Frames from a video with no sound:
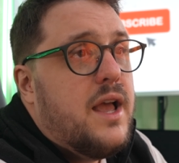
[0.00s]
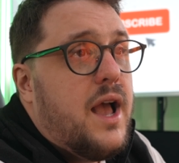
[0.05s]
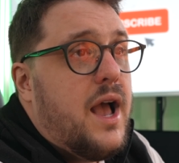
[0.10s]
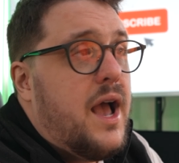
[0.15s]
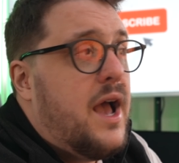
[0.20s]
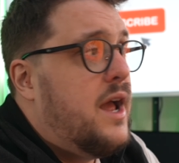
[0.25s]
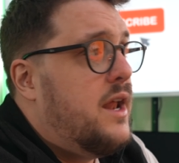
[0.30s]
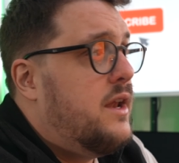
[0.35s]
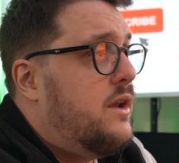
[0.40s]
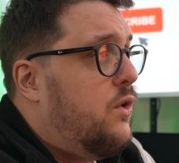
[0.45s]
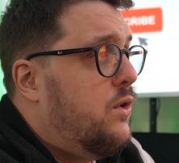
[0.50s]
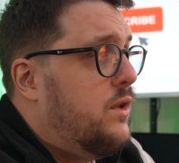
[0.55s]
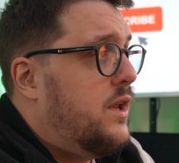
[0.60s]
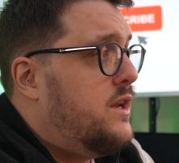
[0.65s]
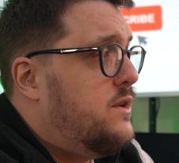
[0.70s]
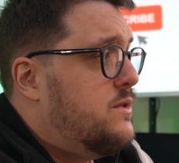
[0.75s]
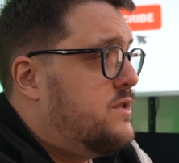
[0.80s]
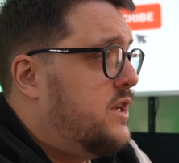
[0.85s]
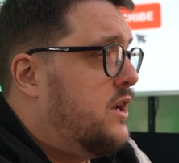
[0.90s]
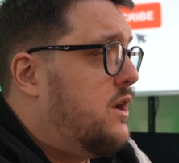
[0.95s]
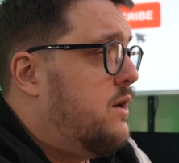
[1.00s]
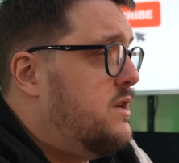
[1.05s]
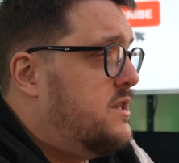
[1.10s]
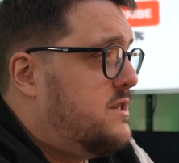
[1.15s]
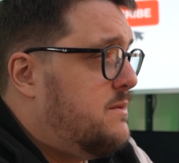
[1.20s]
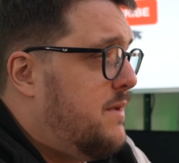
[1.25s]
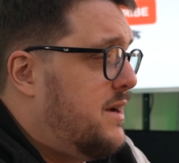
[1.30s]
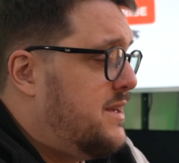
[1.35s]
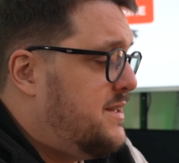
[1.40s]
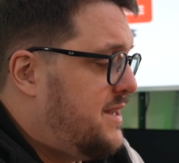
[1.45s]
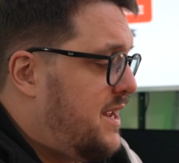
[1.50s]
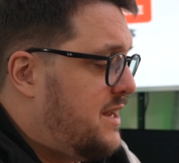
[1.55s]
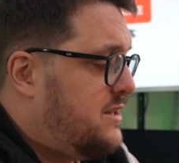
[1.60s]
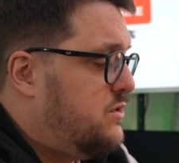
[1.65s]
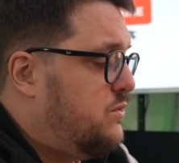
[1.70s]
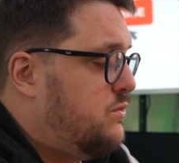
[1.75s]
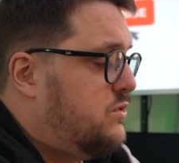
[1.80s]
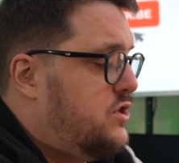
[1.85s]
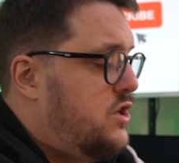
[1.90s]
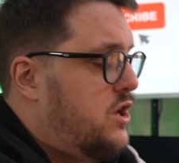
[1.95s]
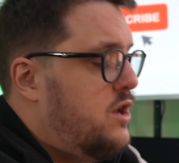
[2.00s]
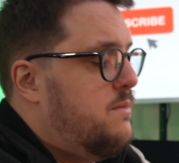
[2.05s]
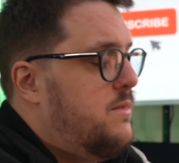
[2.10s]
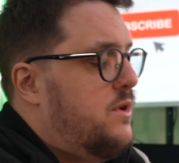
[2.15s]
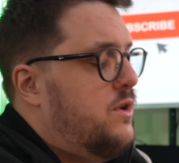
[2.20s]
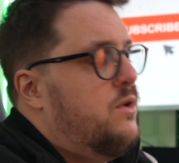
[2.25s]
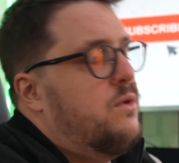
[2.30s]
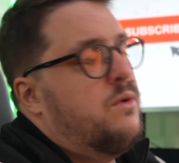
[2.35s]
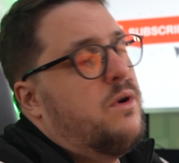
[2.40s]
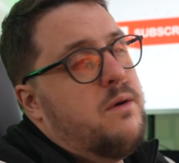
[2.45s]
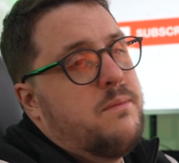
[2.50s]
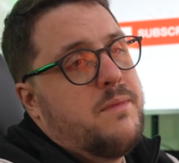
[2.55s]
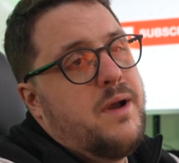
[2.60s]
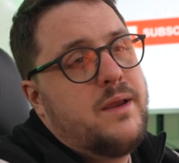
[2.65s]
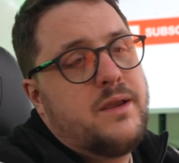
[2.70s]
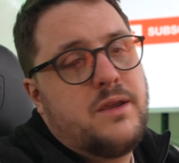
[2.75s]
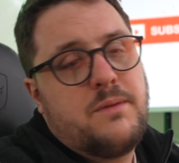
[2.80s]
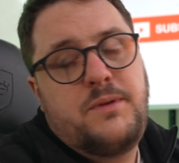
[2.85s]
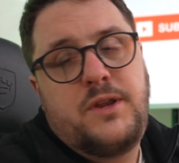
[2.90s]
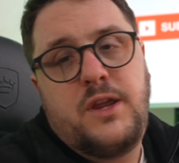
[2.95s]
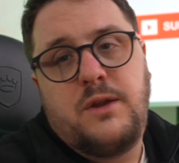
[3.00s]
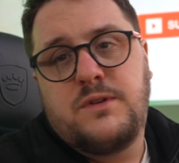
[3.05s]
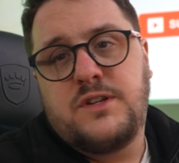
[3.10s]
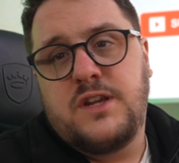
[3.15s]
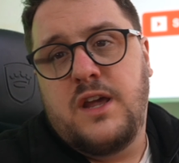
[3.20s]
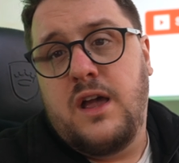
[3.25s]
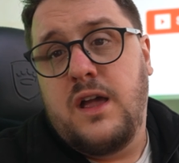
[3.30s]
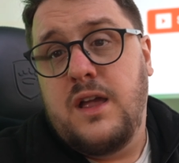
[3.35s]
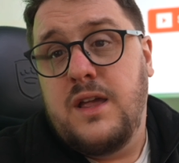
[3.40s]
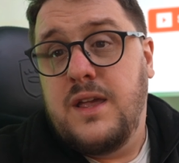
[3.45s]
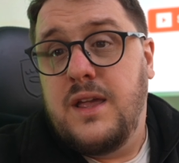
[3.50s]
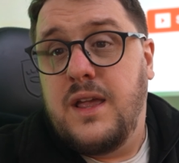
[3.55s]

And all I do is I go into my Zettle Terminal on my computer,